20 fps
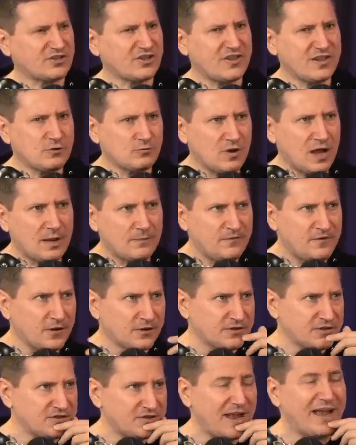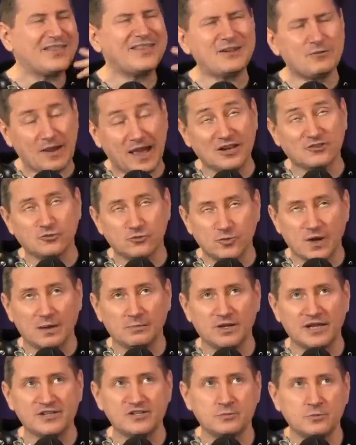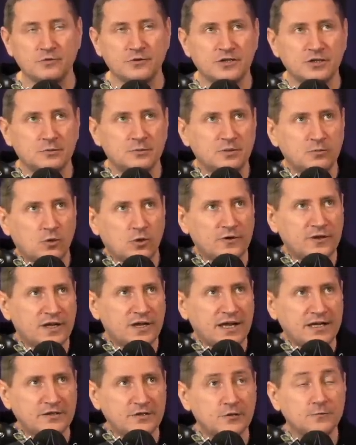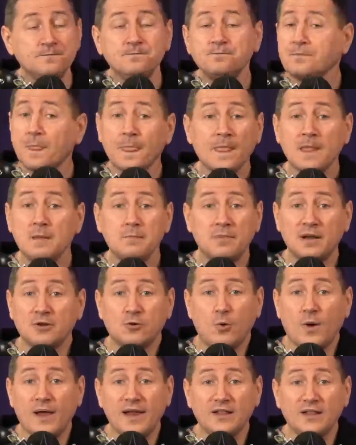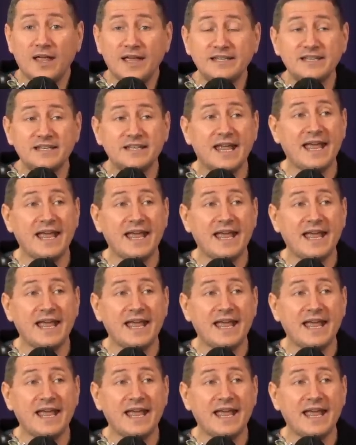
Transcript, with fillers: I think Rob felt the same. I think actually Rob likes the movie a little bit more than I do, but I quite liked it.